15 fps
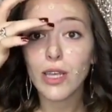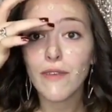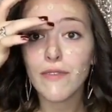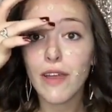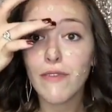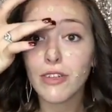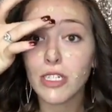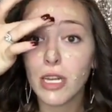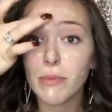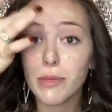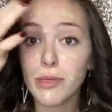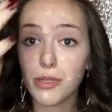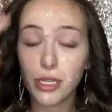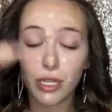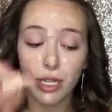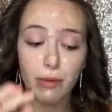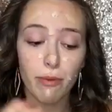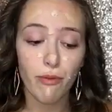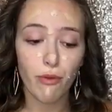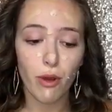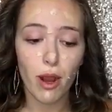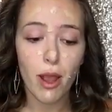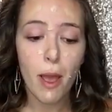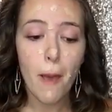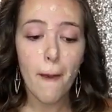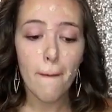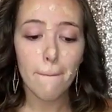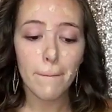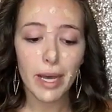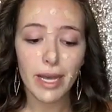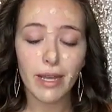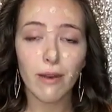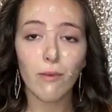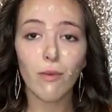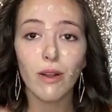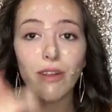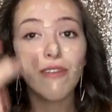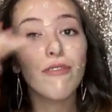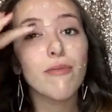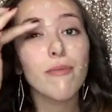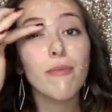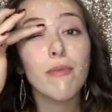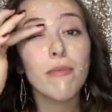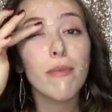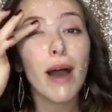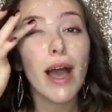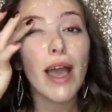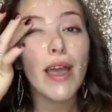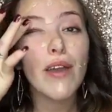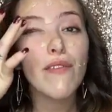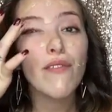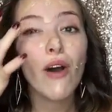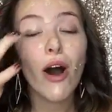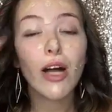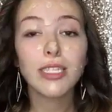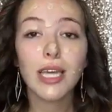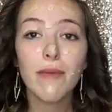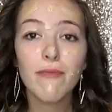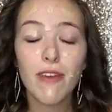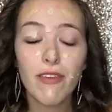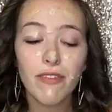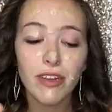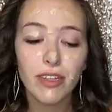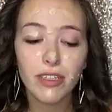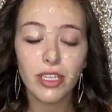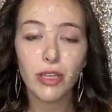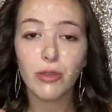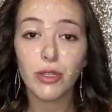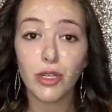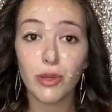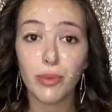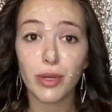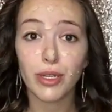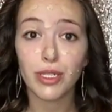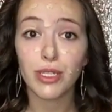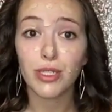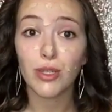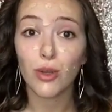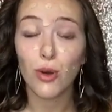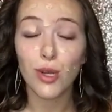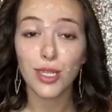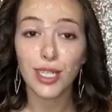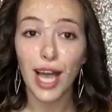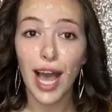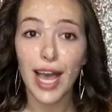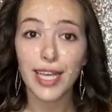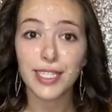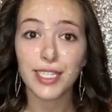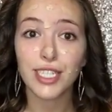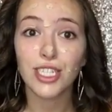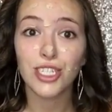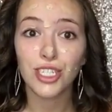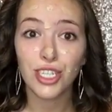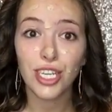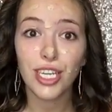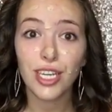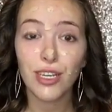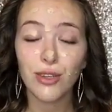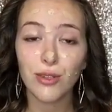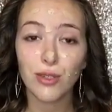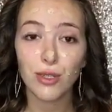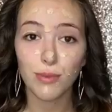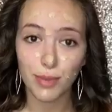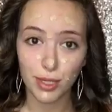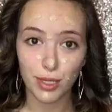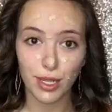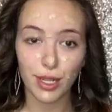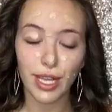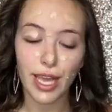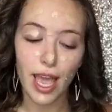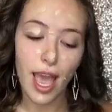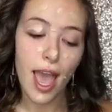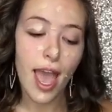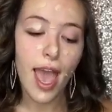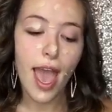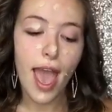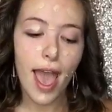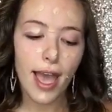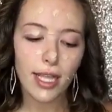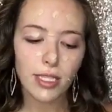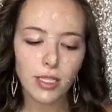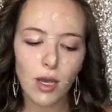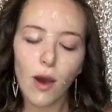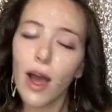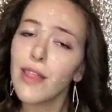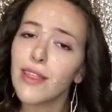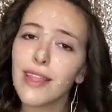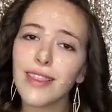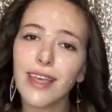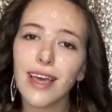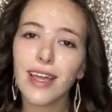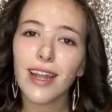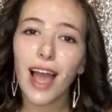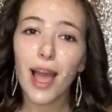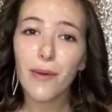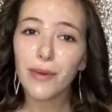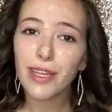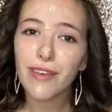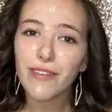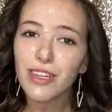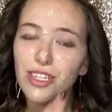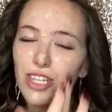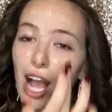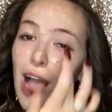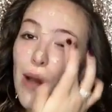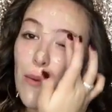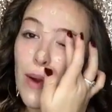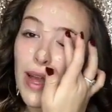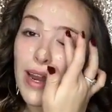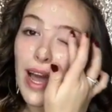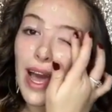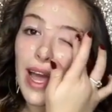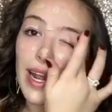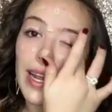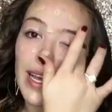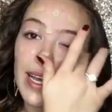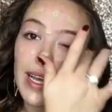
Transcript: I've never done Musical.ly before. But one of my all-time favorite YouTubers, Nicole Skies, she uses Musical.ly, and so I thought that I would give it a try. Why not?